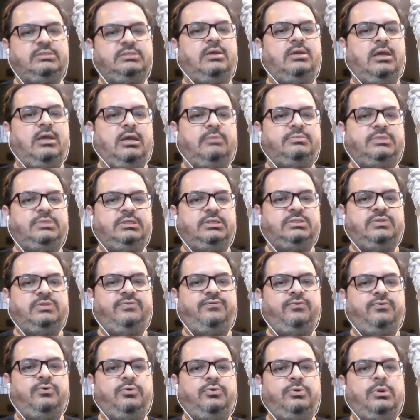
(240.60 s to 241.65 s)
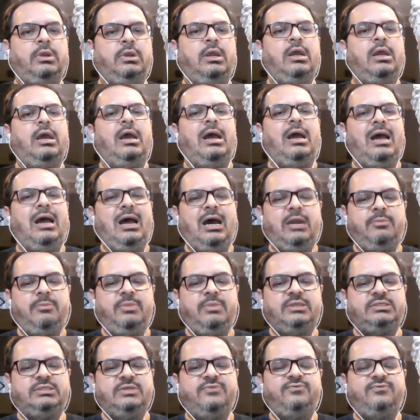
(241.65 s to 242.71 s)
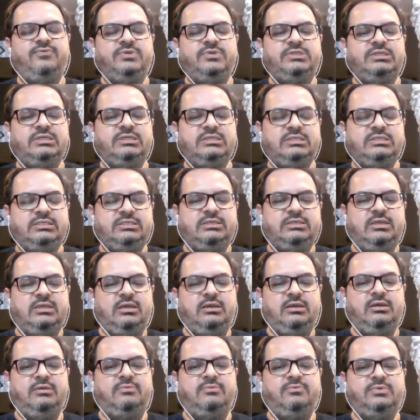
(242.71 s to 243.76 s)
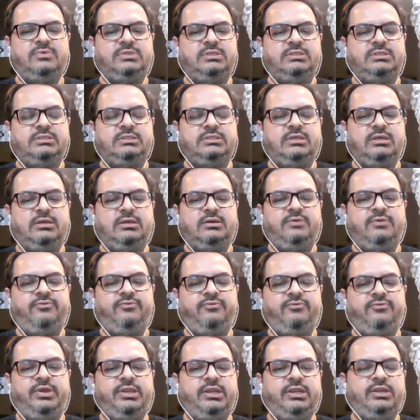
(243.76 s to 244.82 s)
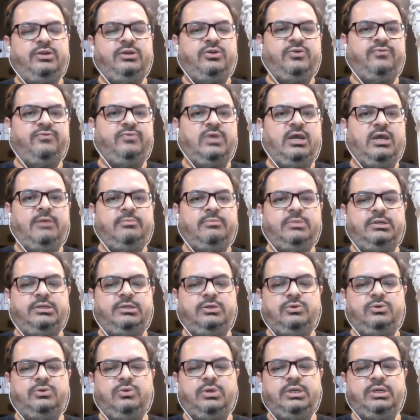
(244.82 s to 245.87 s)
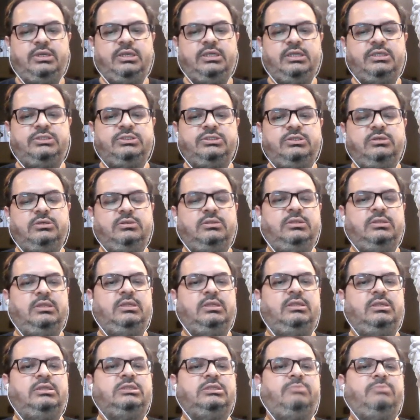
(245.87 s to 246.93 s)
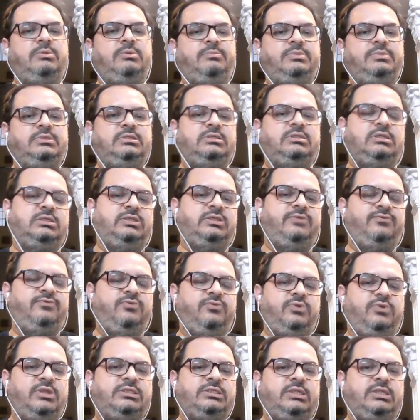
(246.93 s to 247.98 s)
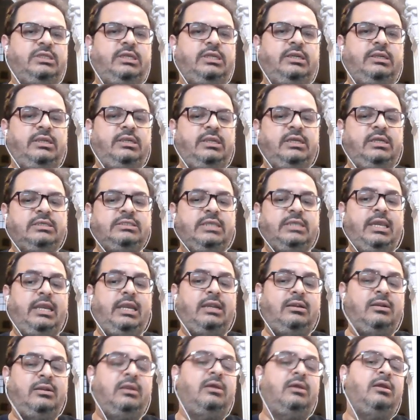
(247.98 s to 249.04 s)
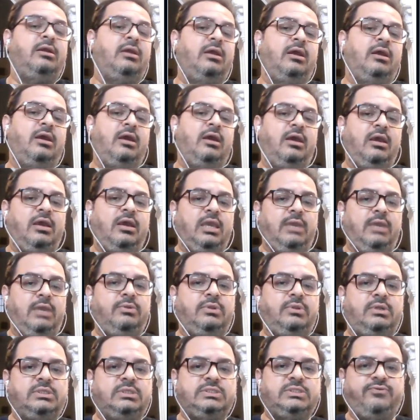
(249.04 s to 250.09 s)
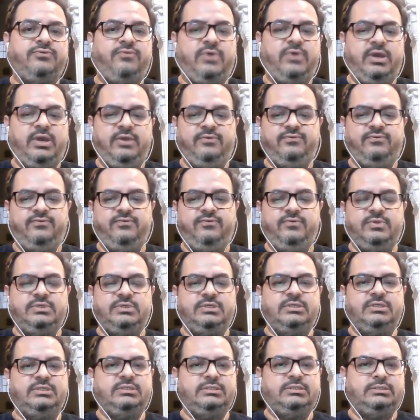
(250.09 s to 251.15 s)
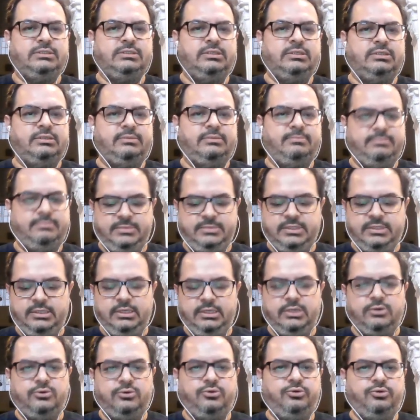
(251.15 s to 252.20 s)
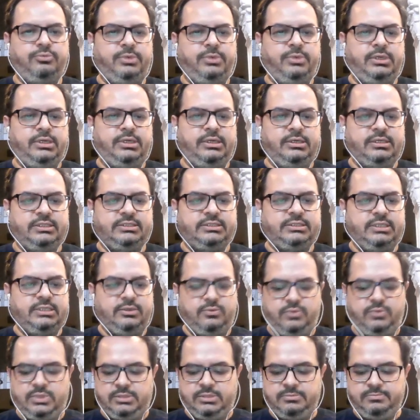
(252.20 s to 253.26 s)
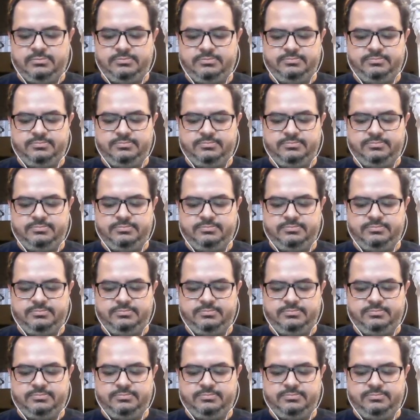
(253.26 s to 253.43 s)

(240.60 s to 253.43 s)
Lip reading: ARM 64, ARMHF, which is a variant of the ARM 32 architecture. Then there is PPC 64, S390X, and even the RISC-V, which is turning out to be an interesting one.